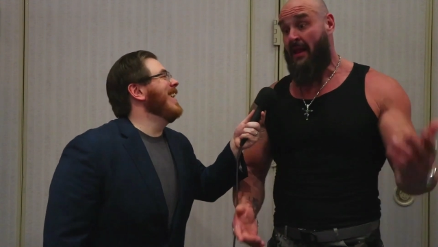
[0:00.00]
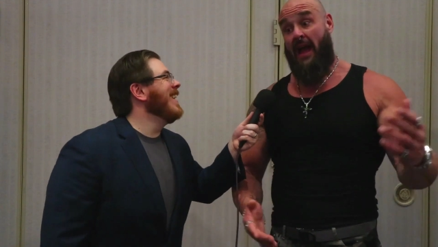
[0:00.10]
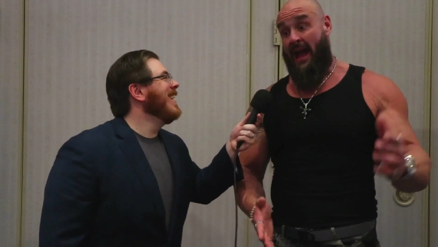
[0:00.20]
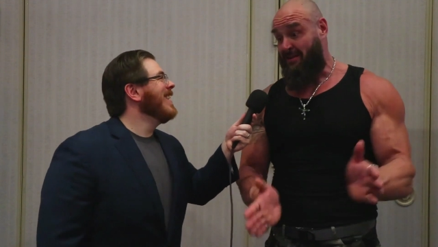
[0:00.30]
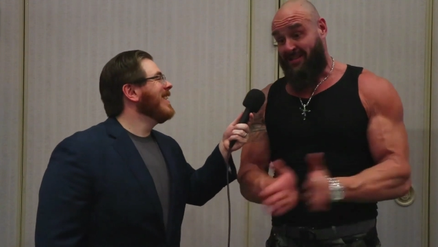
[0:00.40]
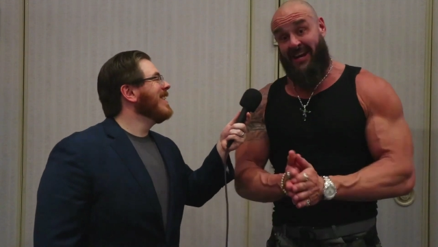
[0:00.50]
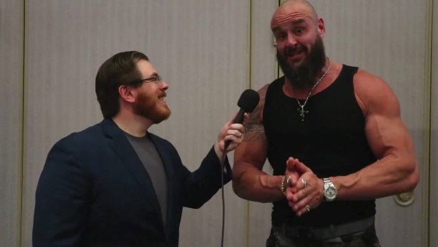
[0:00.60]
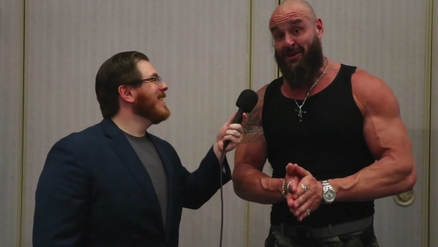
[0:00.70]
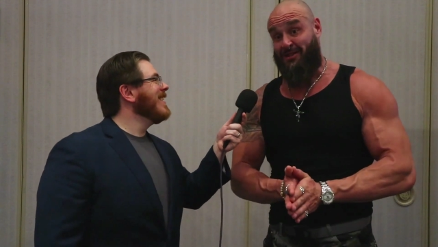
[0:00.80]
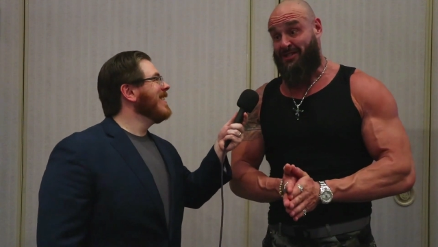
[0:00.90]
Speaker 1: And stay
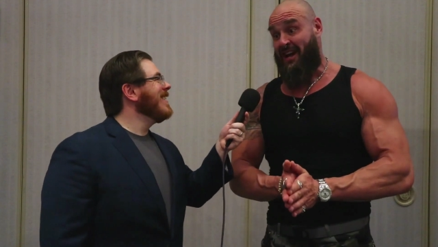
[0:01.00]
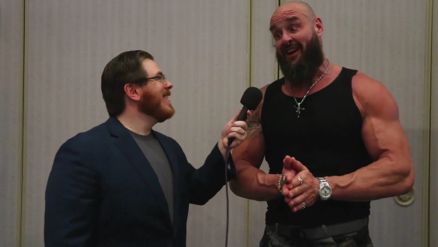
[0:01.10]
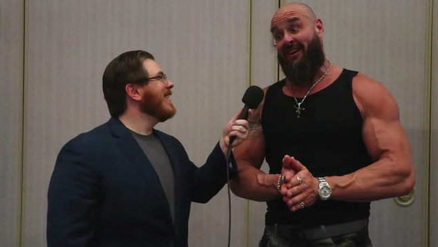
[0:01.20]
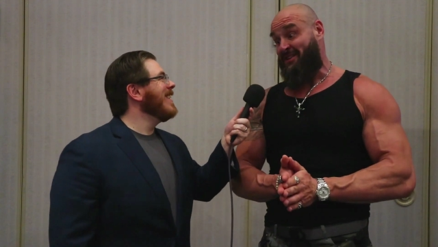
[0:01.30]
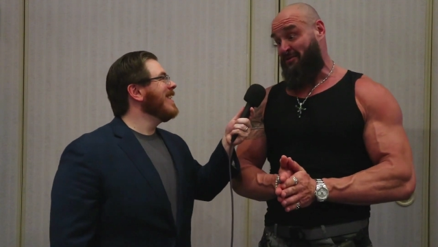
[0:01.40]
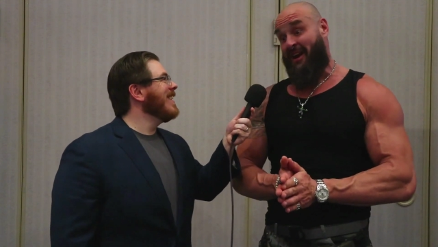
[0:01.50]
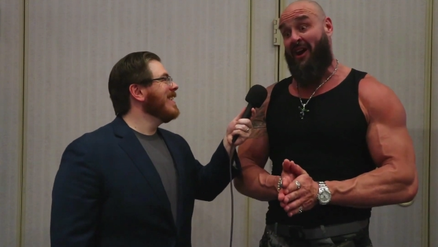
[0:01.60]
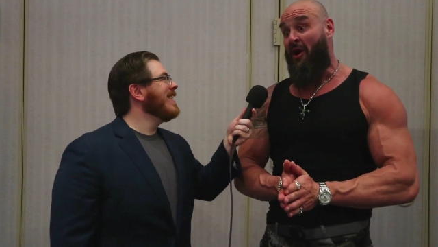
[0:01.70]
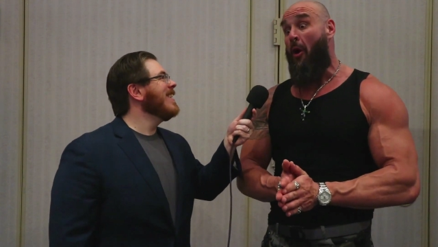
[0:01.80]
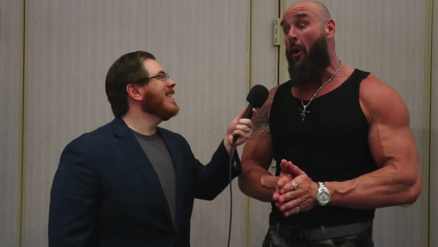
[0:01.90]
tuned Saturday, because we got a
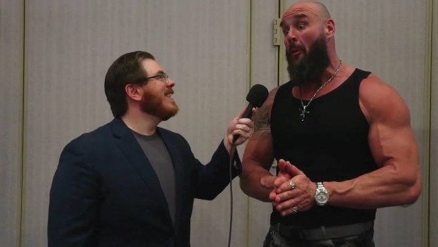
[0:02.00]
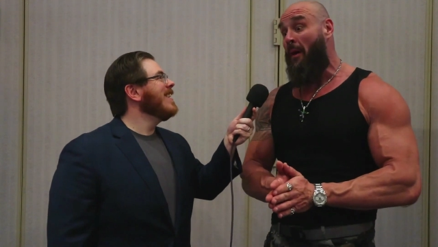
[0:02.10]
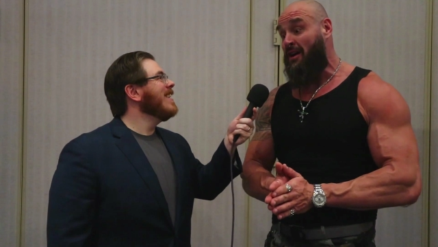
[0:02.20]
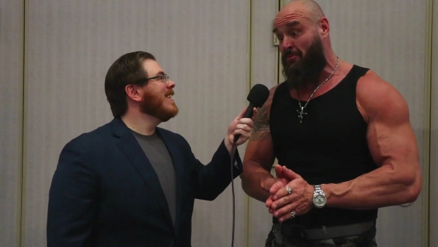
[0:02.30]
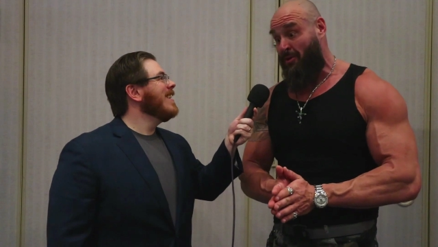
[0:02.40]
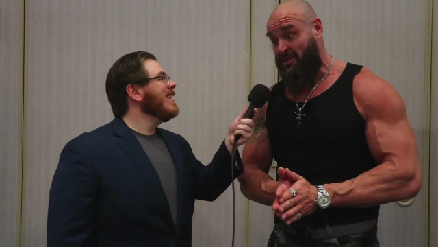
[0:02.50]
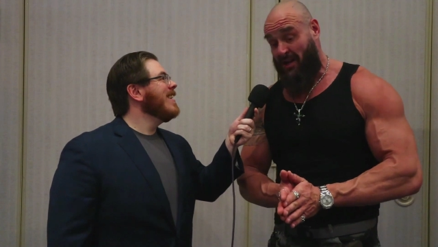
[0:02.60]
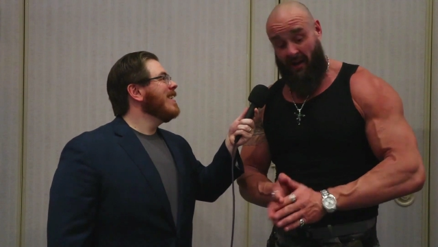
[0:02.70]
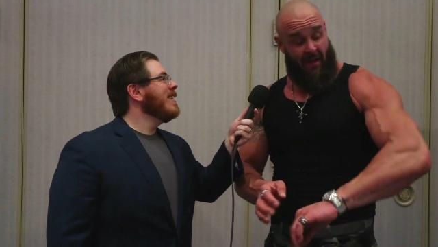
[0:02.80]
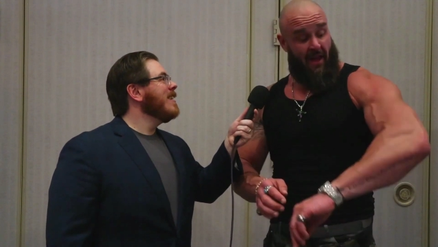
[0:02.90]
whole bunch more
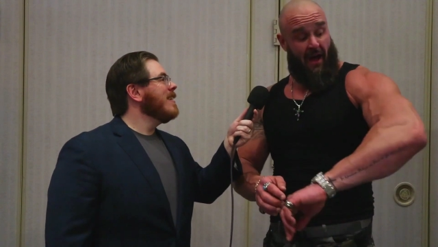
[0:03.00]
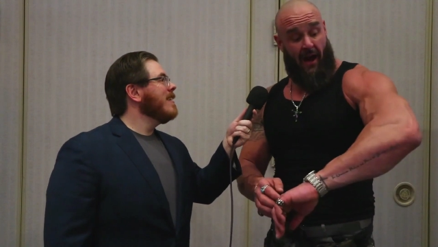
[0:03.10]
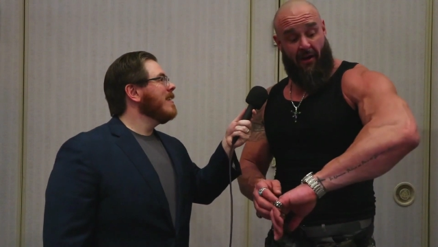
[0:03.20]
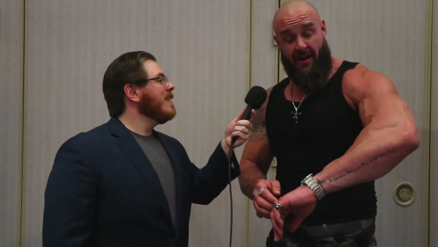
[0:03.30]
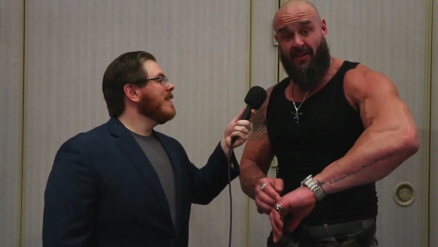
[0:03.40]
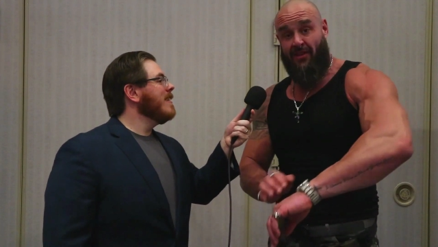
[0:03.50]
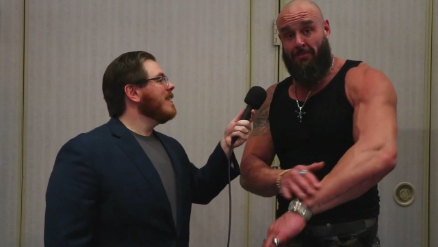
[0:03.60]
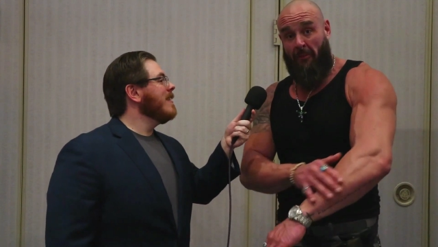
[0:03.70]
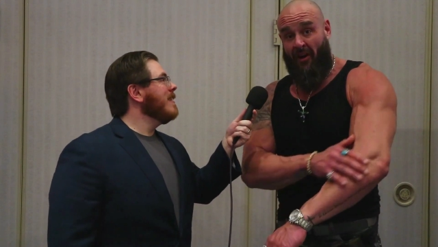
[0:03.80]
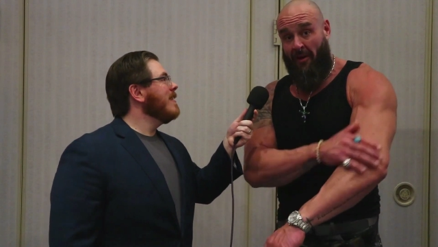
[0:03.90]
stuff underneath these
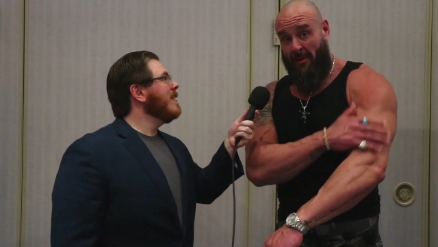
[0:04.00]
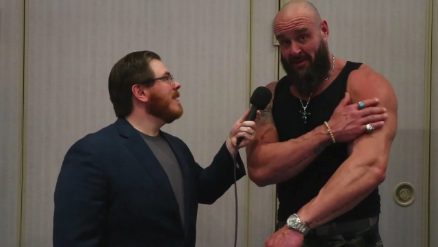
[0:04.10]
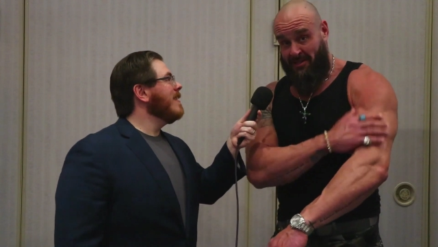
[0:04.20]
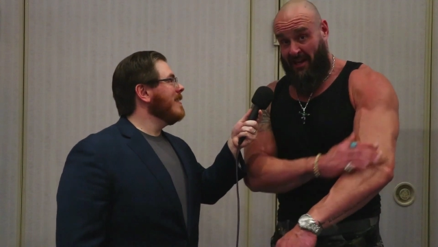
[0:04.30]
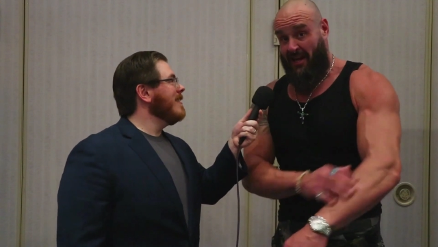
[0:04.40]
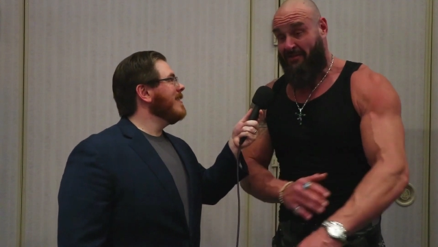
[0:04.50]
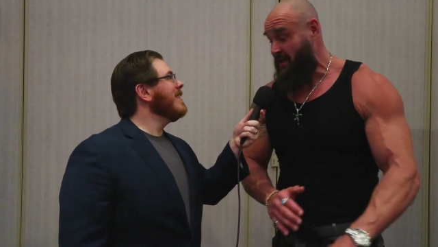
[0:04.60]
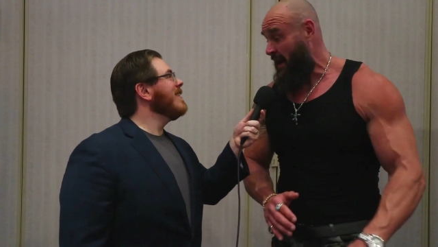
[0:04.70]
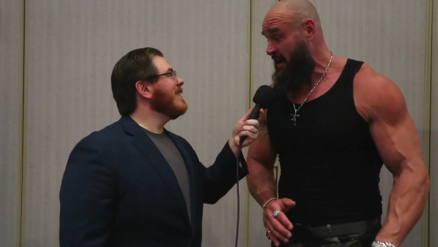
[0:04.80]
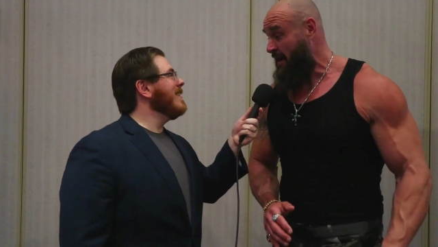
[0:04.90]
proverbial sleeves that
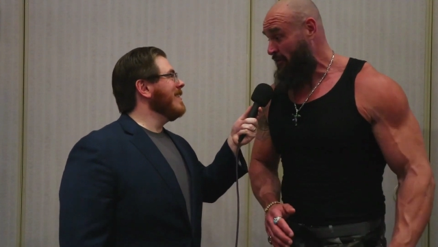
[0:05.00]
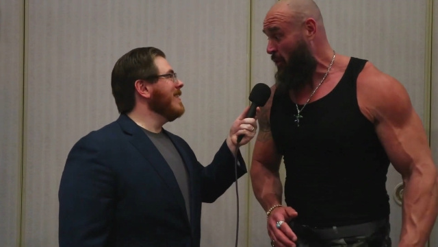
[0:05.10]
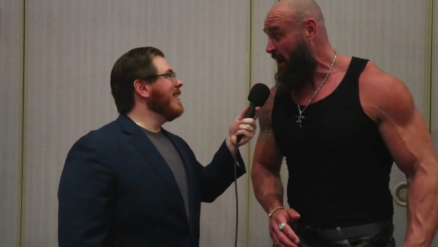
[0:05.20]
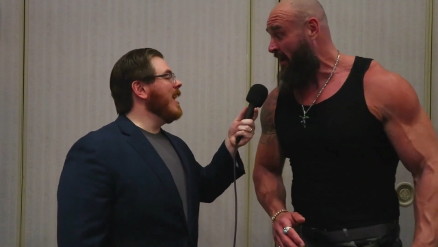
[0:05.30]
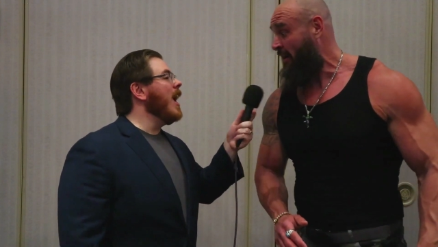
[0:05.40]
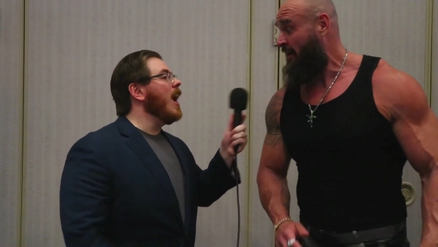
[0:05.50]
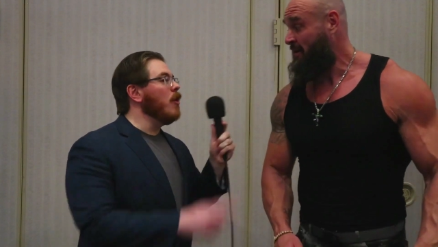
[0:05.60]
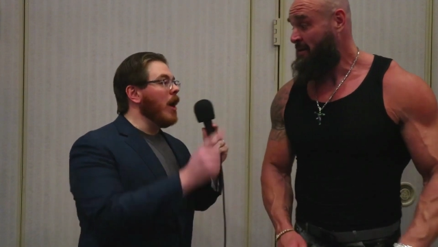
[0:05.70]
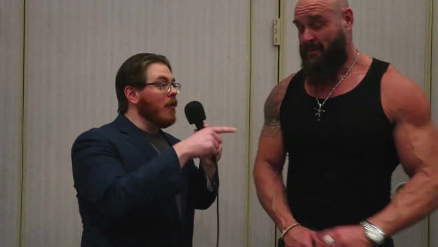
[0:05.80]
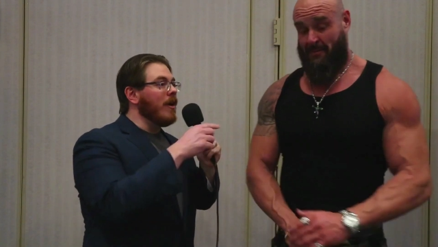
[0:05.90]
I never wear.
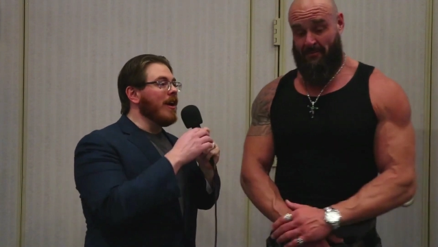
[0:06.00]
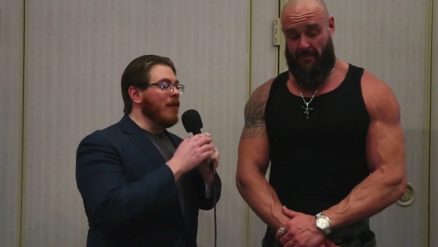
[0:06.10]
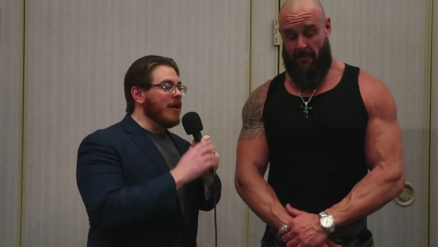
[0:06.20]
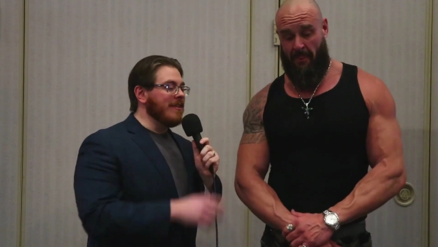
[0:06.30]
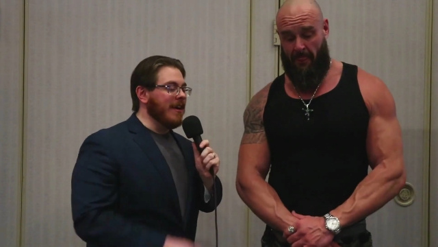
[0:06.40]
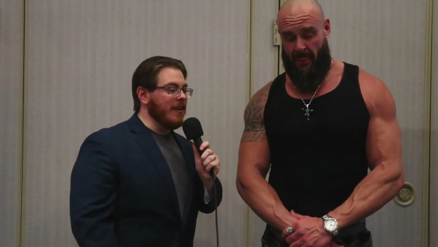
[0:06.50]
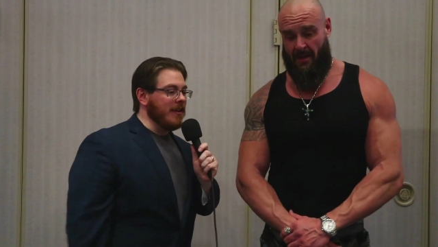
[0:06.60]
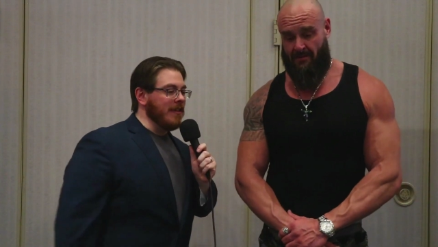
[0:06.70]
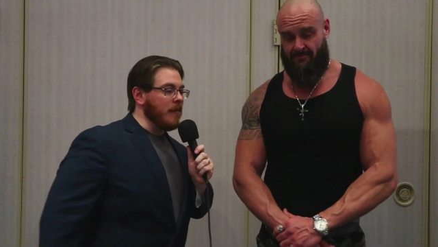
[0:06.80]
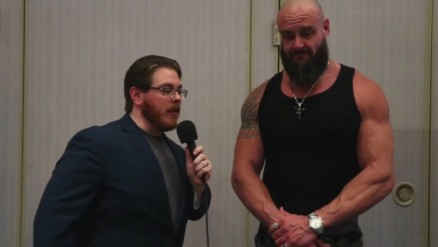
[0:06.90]
Speaker 2: I want to dive
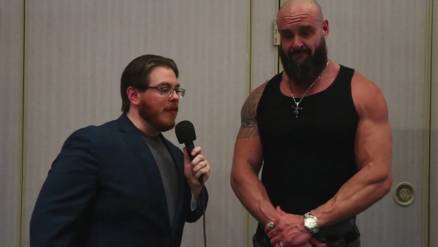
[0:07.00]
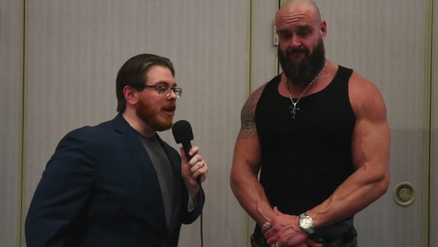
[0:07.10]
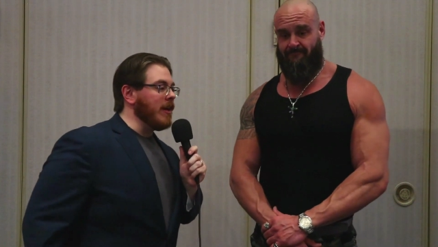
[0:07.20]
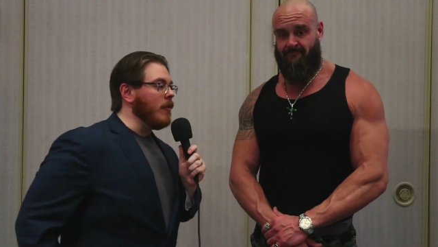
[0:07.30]
into that, but I want to go